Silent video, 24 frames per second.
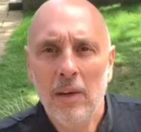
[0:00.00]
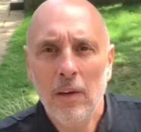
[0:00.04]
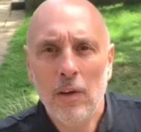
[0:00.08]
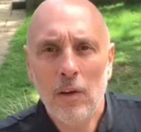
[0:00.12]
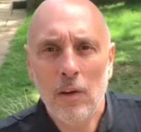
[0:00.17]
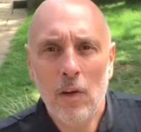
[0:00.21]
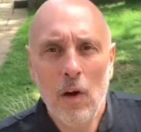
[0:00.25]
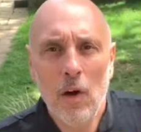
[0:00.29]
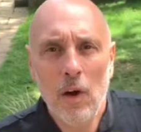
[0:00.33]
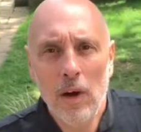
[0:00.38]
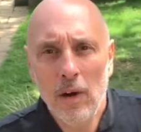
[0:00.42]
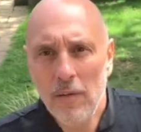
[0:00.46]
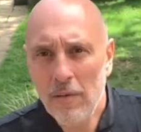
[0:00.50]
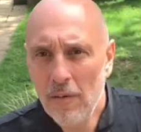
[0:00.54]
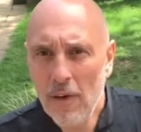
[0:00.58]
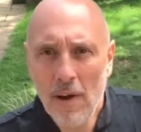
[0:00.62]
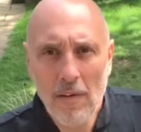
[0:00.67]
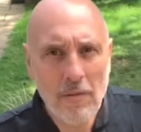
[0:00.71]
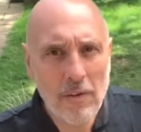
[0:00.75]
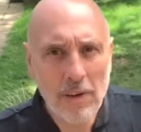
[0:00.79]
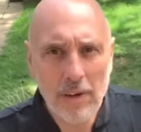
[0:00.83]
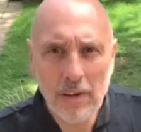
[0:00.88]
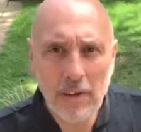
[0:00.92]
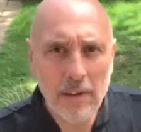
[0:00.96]
kind of
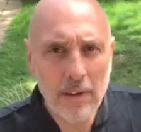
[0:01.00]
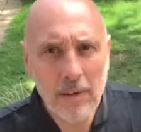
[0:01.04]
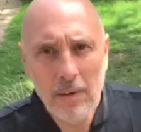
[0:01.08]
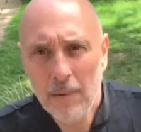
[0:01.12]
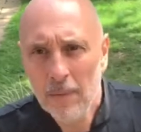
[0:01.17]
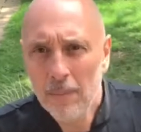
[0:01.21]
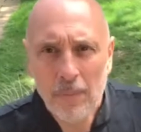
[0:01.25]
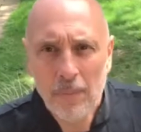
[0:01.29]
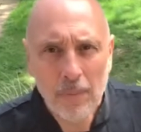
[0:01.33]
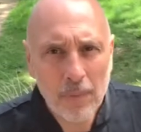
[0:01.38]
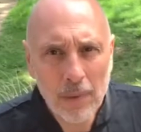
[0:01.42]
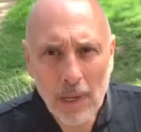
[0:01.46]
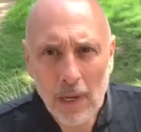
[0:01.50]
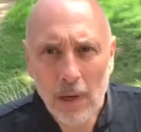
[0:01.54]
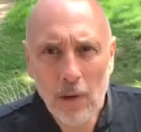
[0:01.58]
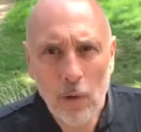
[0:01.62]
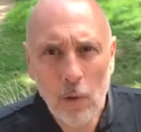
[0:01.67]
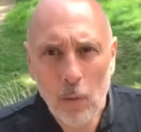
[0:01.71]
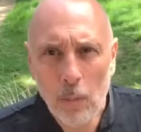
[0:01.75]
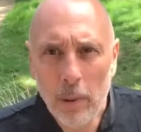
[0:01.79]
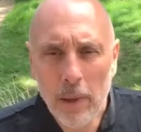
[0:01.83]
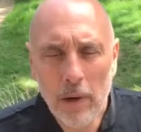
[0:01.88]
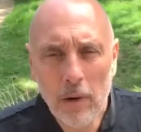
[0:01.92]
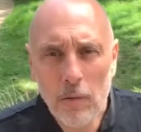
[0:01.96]
having a little
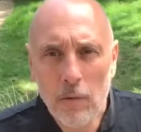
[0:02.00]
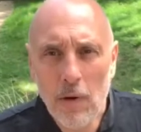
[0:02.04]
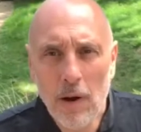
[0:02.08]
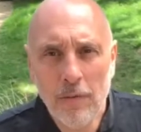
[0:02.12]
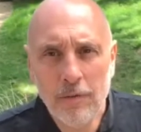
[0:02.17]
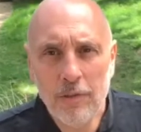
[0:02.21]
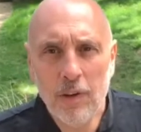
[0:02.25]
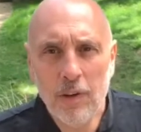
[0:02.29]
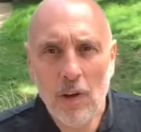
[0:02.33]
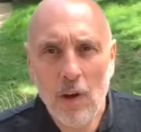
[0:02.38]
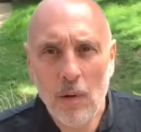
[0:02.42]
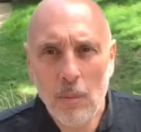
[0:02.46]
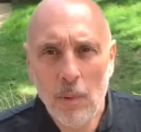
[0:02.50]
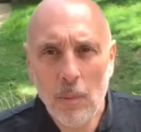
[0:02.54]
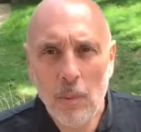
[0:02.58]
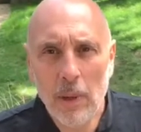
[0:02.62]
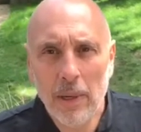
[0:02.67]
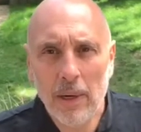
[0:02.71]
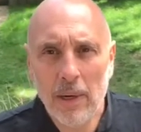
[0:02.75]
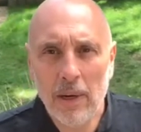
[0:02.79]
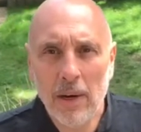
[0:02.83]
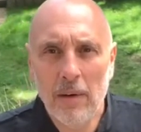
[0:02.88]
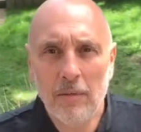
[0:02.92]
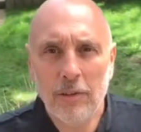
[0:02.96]
bit of rough time with one
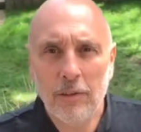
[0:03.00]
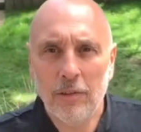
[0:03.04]
another.